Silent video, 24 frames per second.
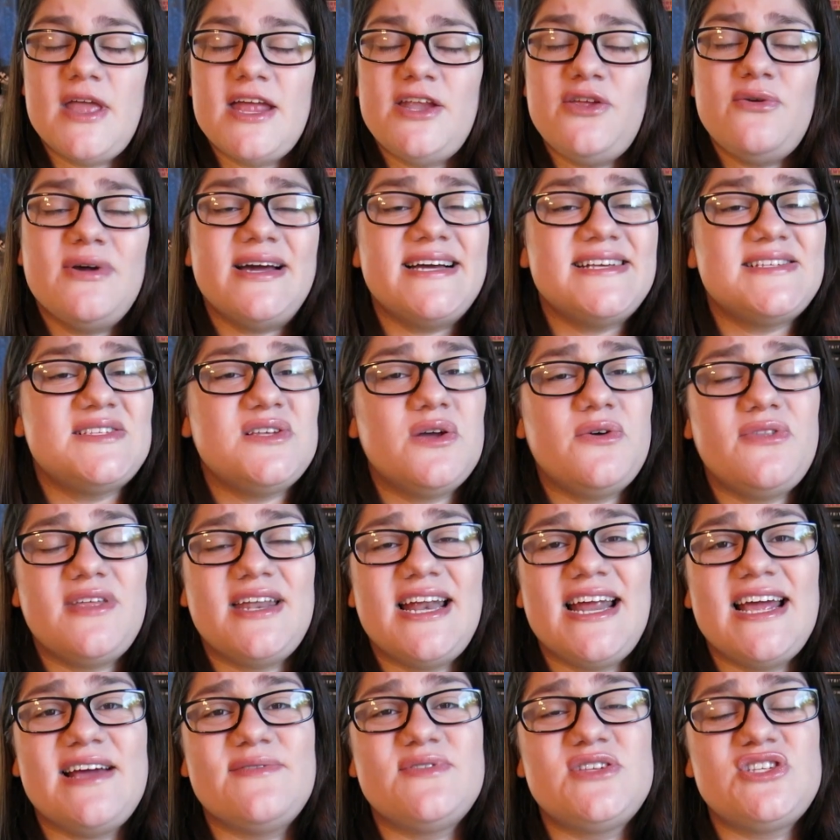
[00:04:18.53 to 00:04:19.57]
And you guys know that I
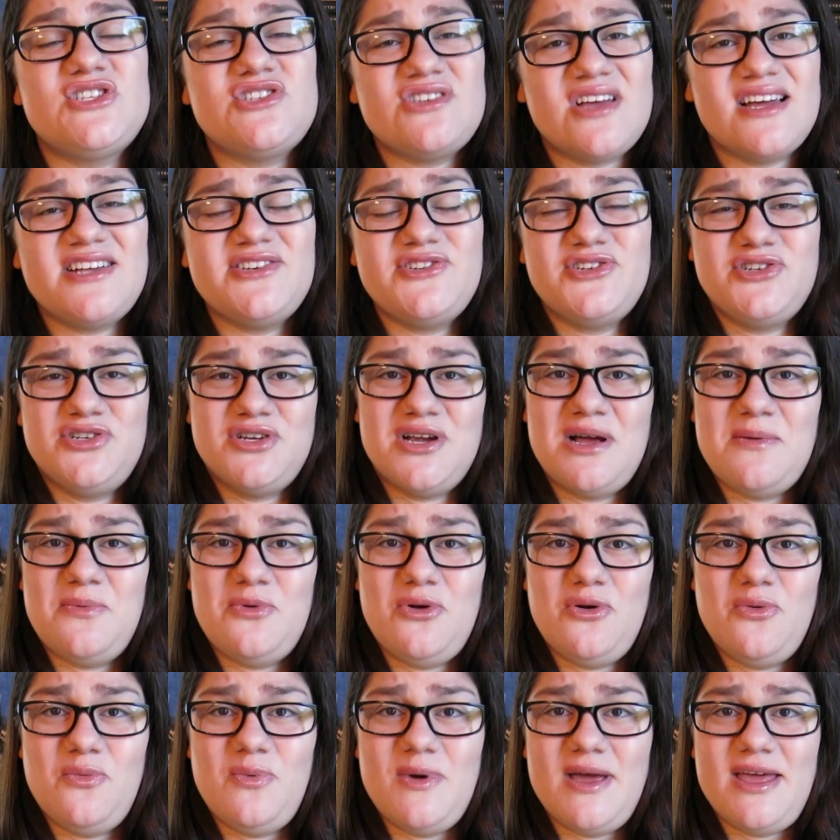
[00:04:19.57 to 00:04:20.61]
have such
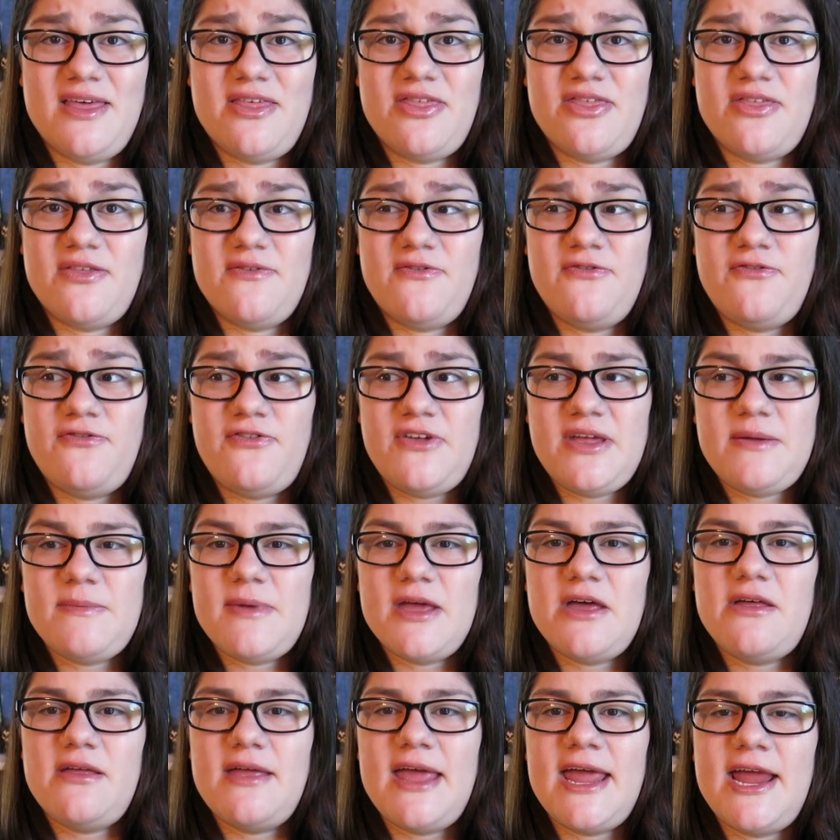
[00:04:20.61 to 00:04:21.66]
trouble with
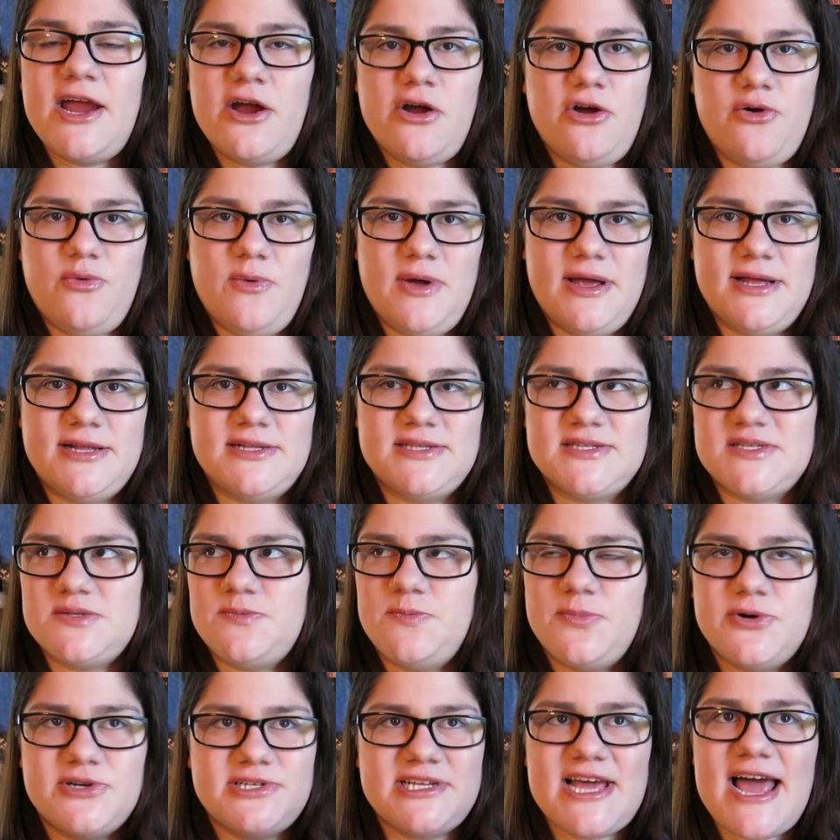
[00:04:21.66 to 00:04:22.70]
female heroines,
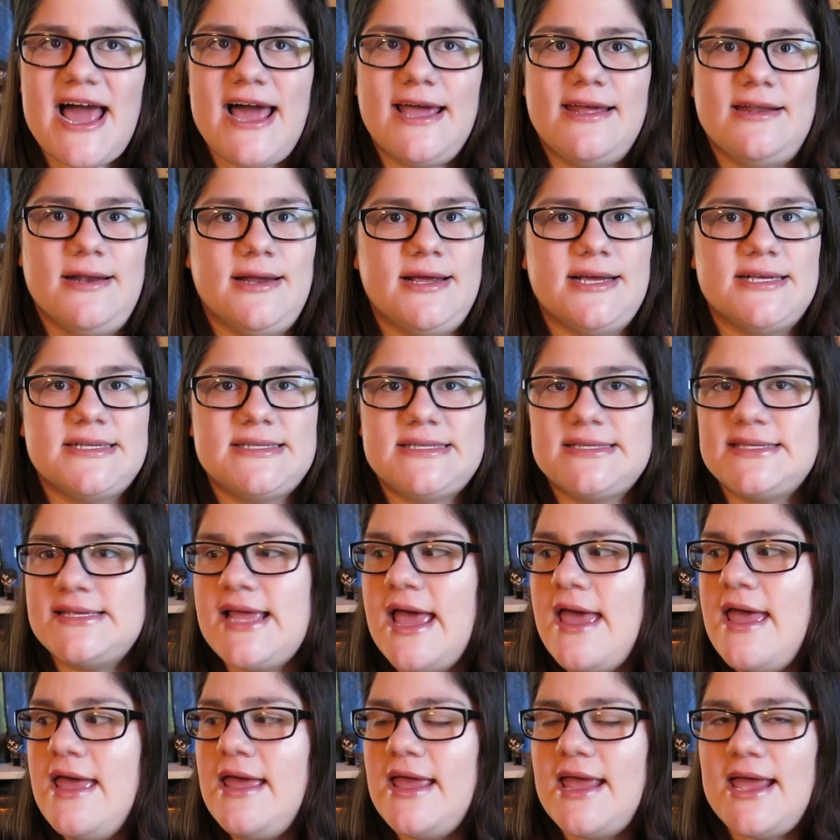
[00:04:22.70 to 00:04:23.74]
protagonists,
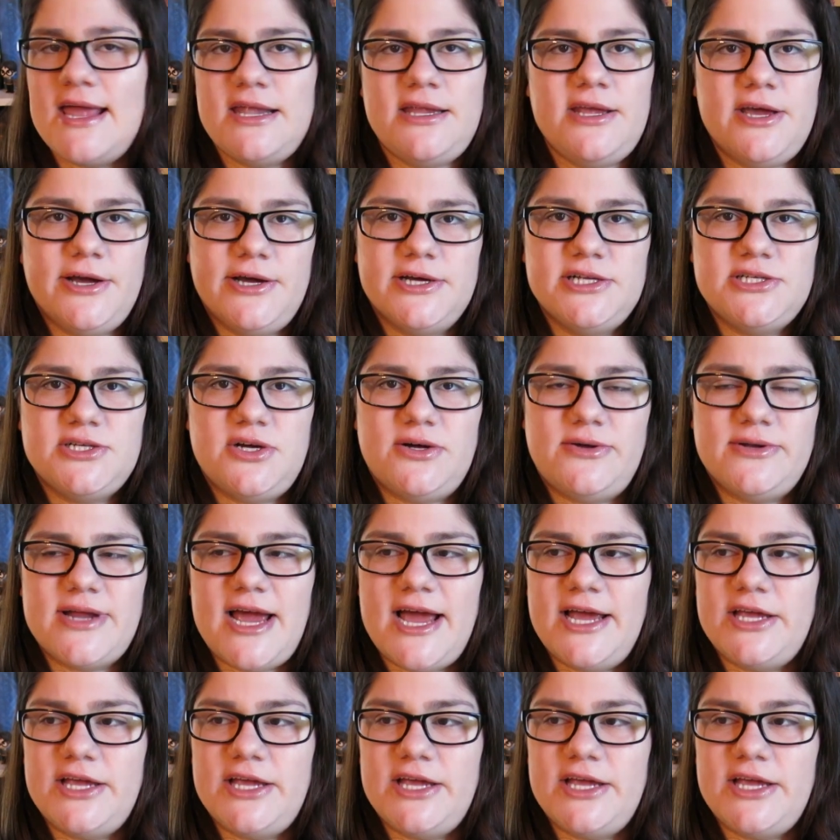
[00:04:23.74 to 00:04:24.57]
in young adult.